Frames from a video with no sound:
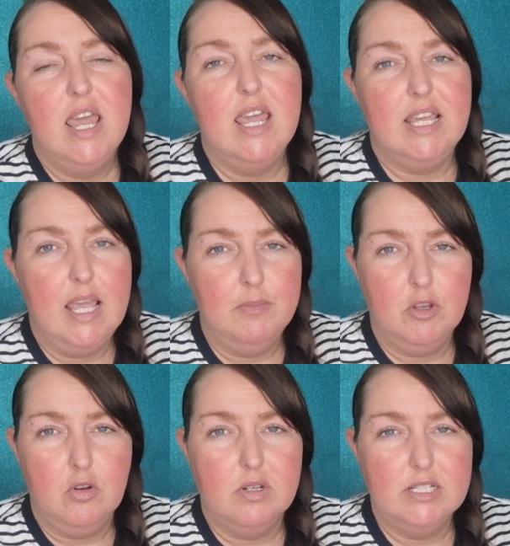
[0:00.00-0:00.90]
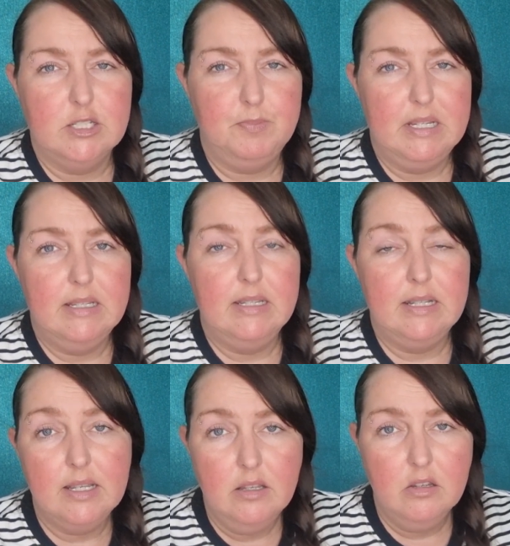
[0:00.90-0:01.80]
it came across as being
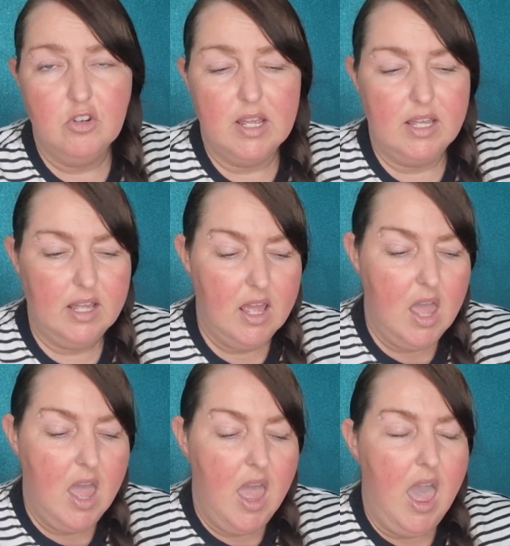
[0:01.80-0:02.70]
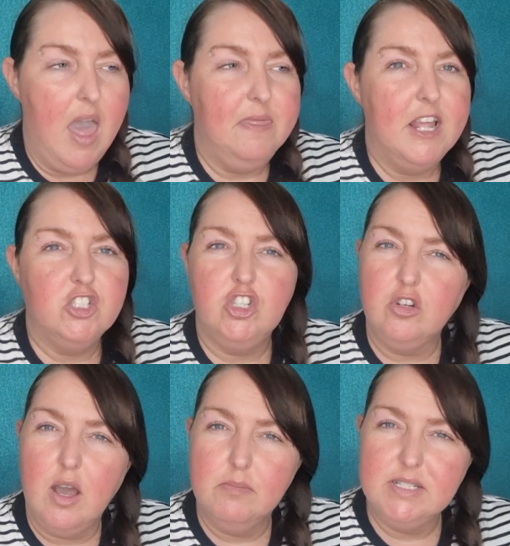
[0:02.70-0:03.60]
needy, right? And then she
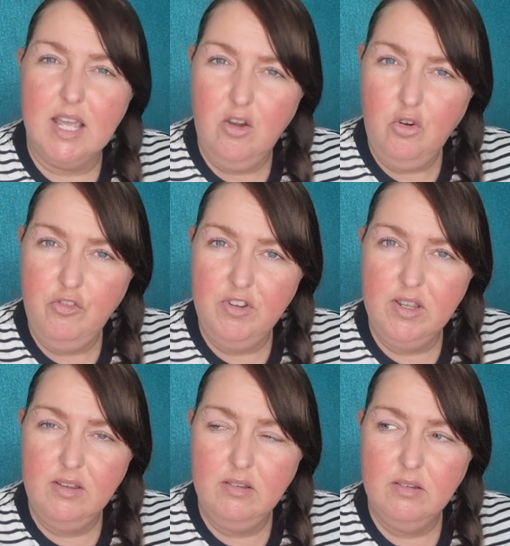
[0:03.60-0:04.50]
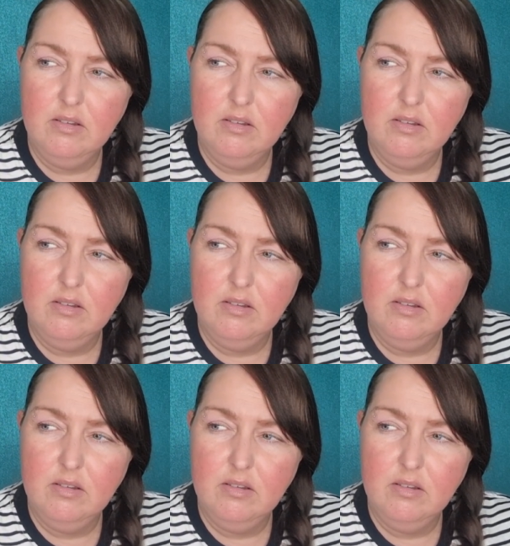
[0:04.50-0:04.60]
got upset over it.